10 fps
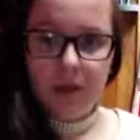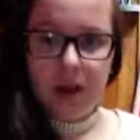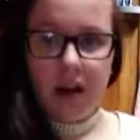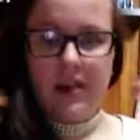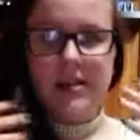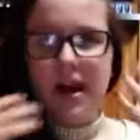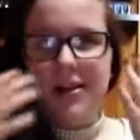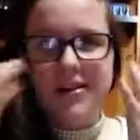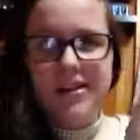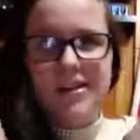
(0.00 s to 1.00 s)
And I
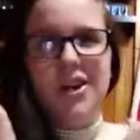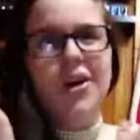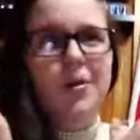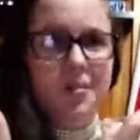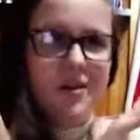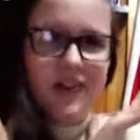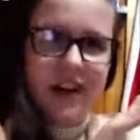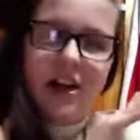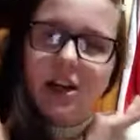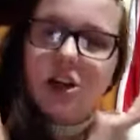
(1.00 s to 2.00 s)
sound so
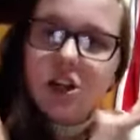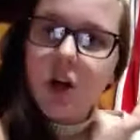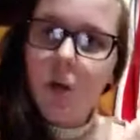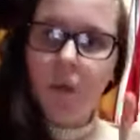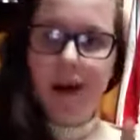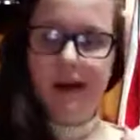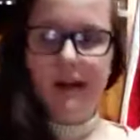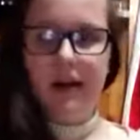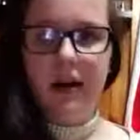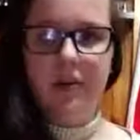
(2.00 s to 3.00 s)
profesh when I
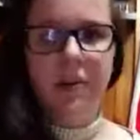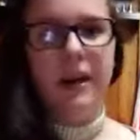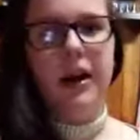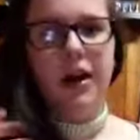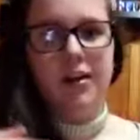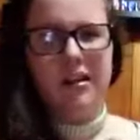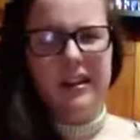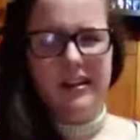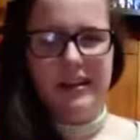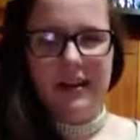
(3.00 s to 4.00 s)
say that, but like I
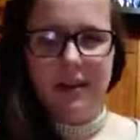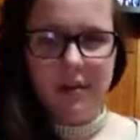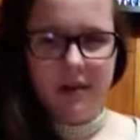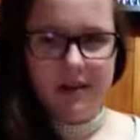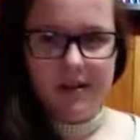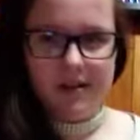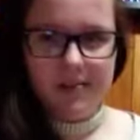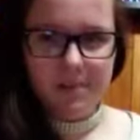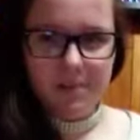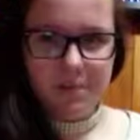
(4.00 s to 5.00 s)
only say that because
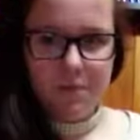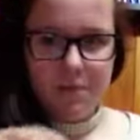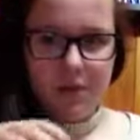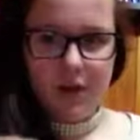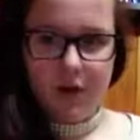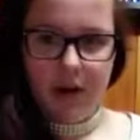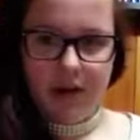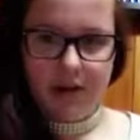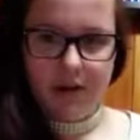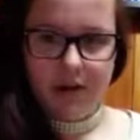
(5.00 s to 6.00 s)
you
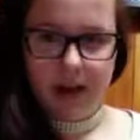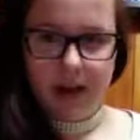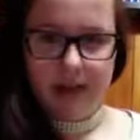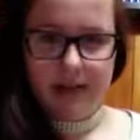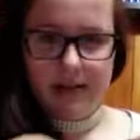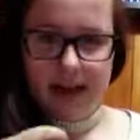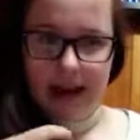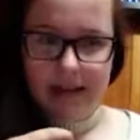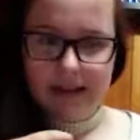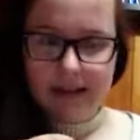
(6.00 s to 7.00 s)
had to do that in
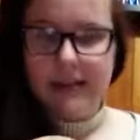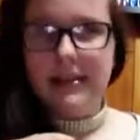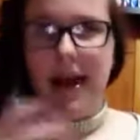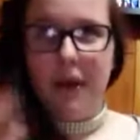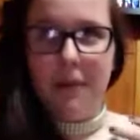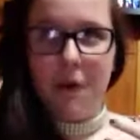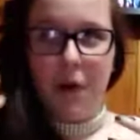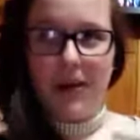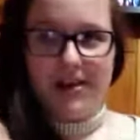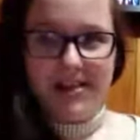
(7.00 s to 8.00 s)
dancing. Now I'm
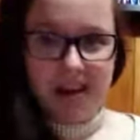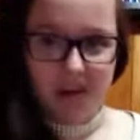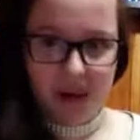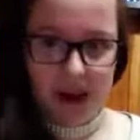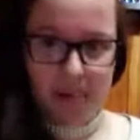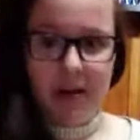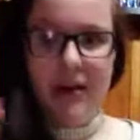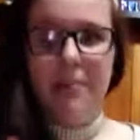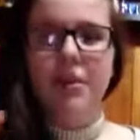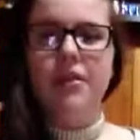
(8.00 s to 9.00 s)
going to start
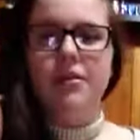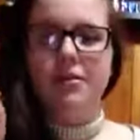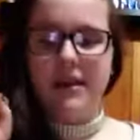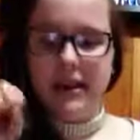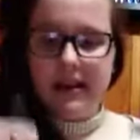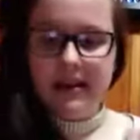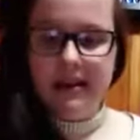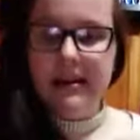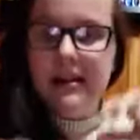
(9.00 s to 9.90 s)
rambling, but you need